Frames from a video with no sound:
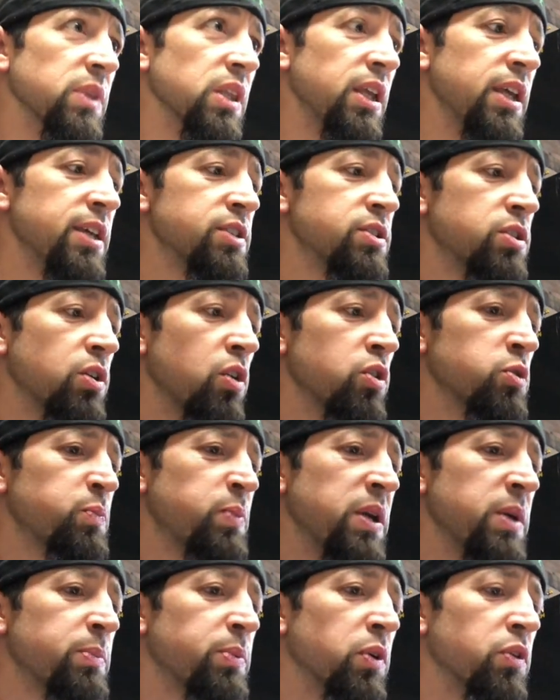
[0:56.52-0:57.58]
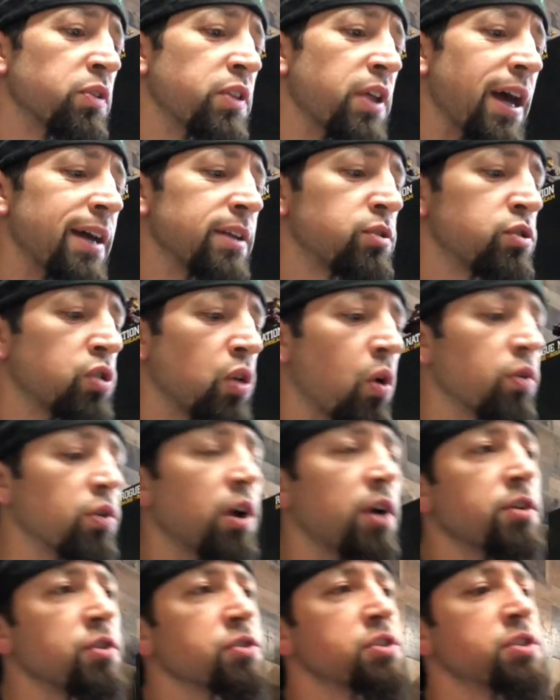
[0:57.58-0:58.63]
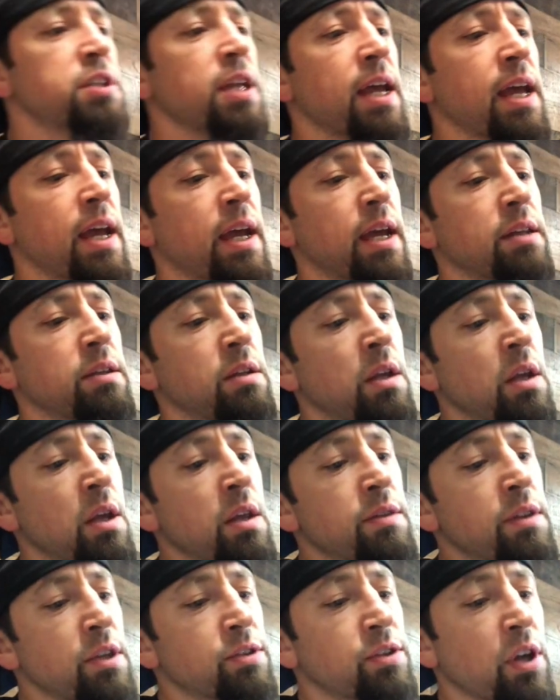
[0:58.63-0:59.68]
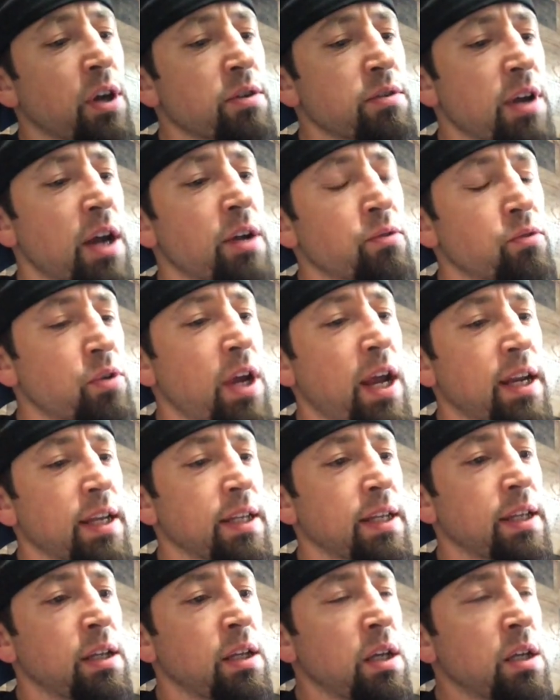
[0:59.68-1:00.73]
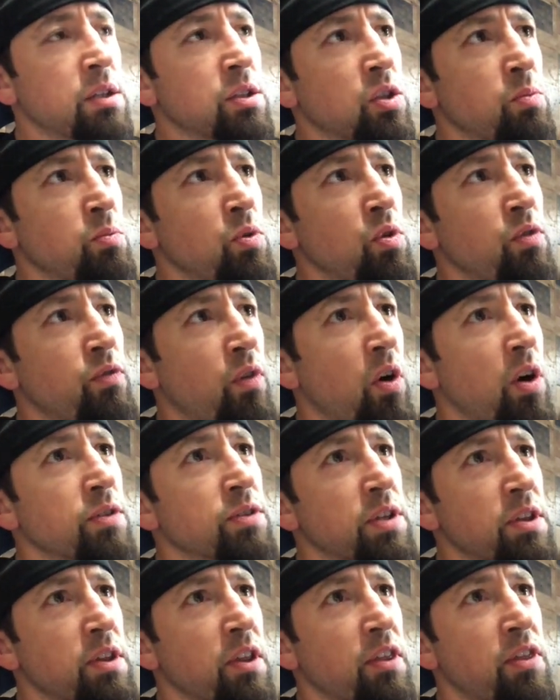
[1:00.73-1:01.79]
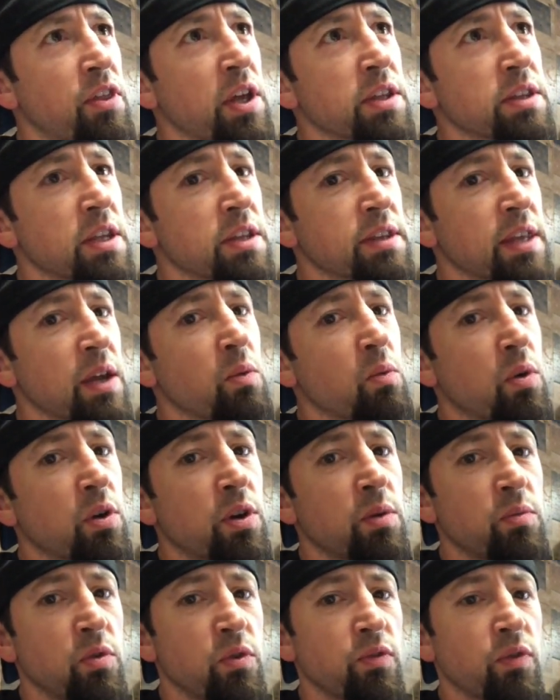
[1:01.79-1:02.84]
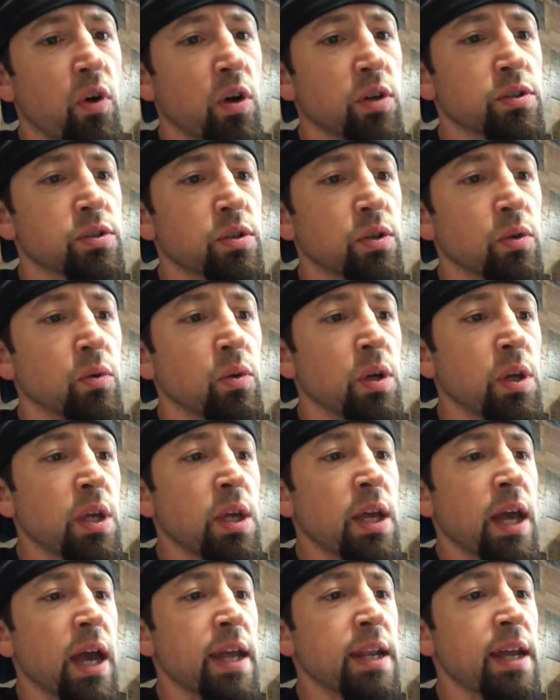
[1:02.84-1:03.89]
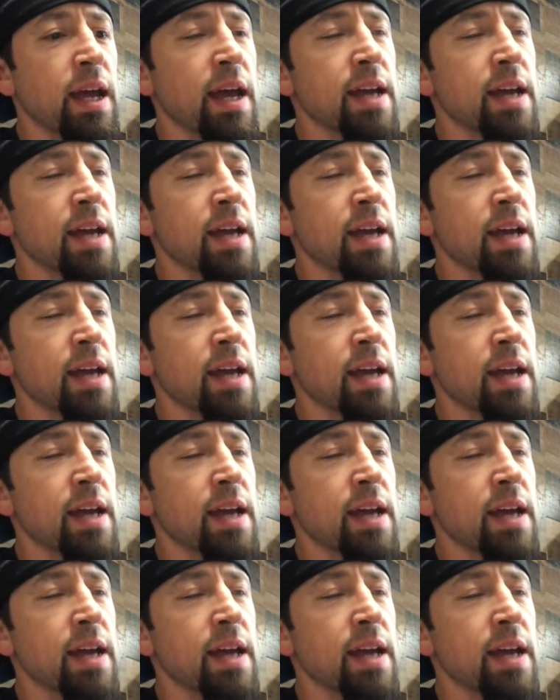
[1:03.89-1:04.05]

is those people that don't understand that they're not ready to move on to the thing that they want to move on to. And it